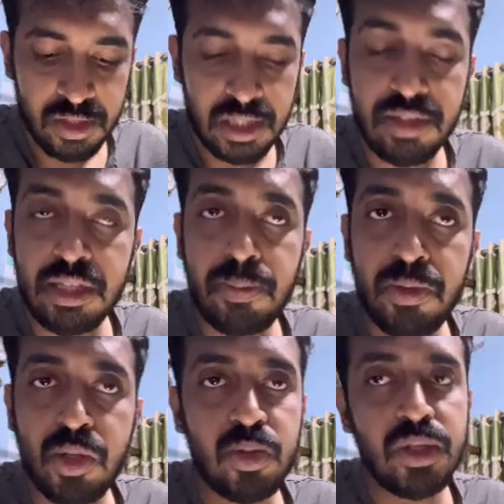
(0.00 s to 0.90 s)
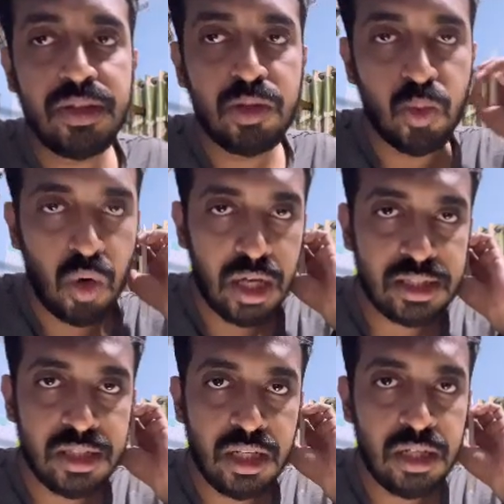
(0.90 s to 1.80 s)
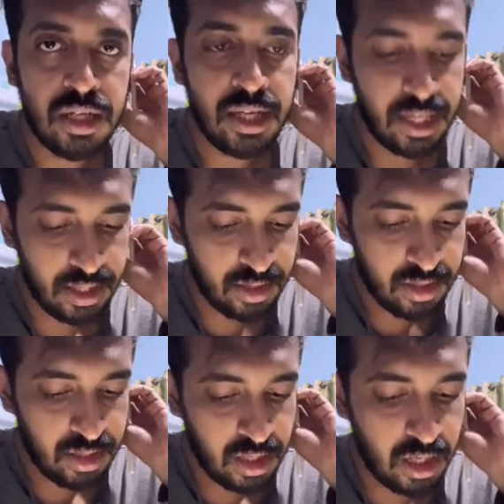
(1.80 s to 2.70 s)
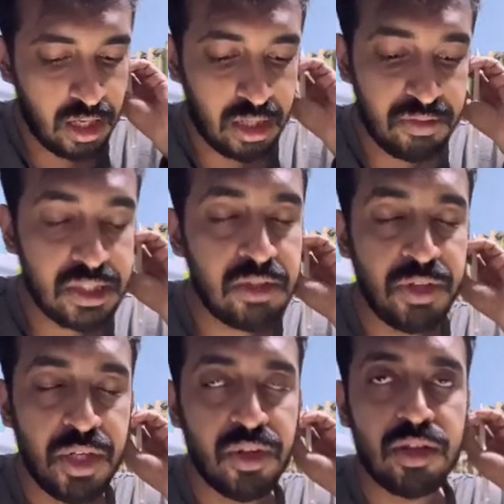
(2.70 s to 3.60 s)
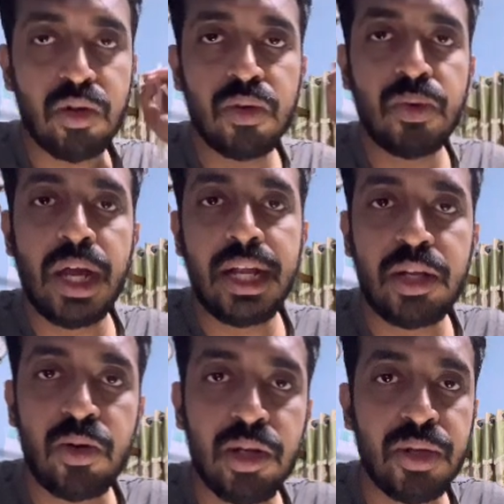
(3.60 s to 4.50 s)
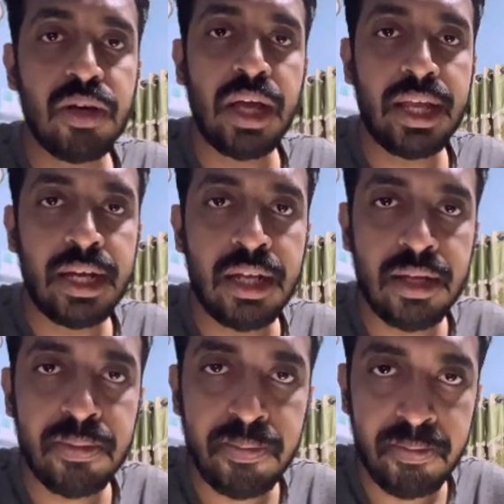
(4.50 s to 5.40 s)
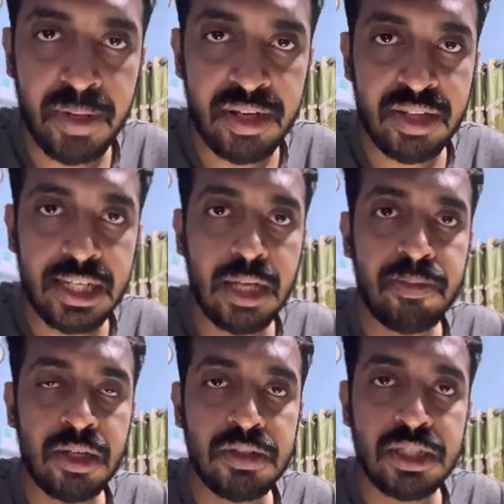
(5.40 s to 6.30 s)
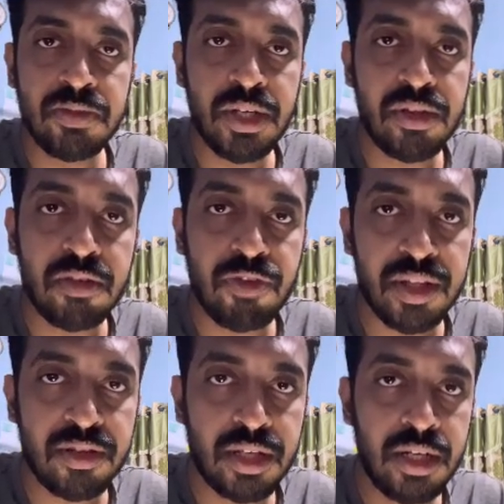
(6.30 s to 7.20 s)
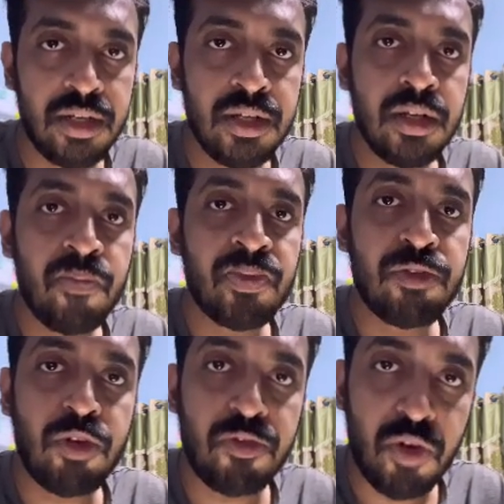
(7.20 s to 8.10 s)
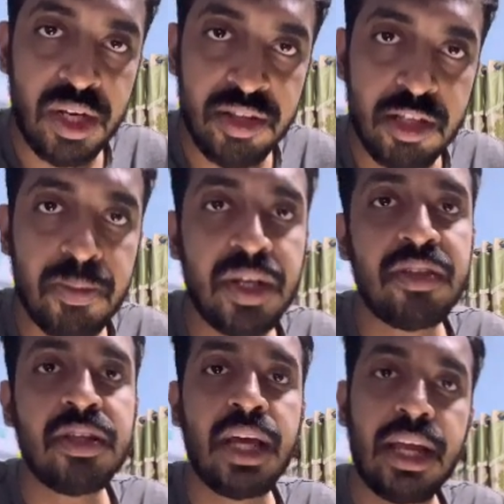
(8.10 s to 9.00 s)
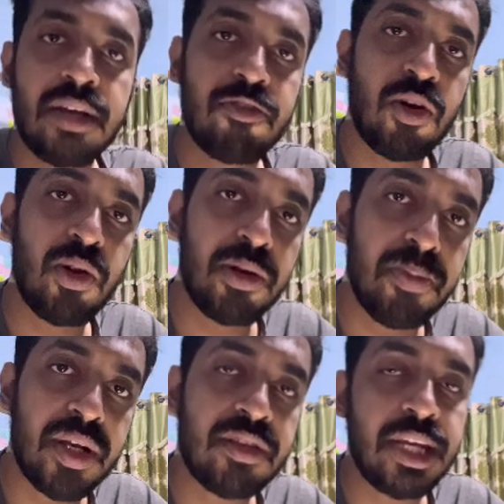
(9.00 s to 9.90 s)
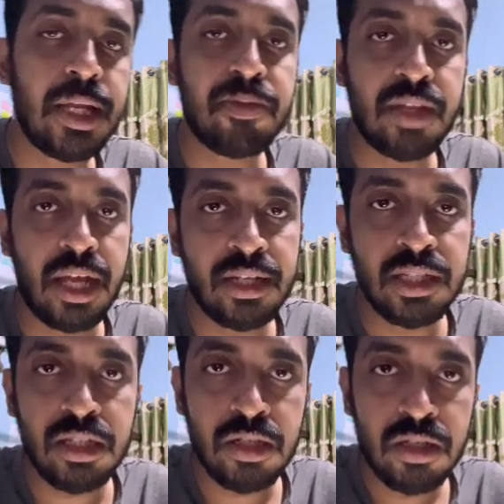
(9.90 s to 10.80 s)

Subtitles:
The step two is to watch the revision video. So I had told you, I had Medsynapse revision videos in first aid. For forensic medicine, I had followed Medsynapse and the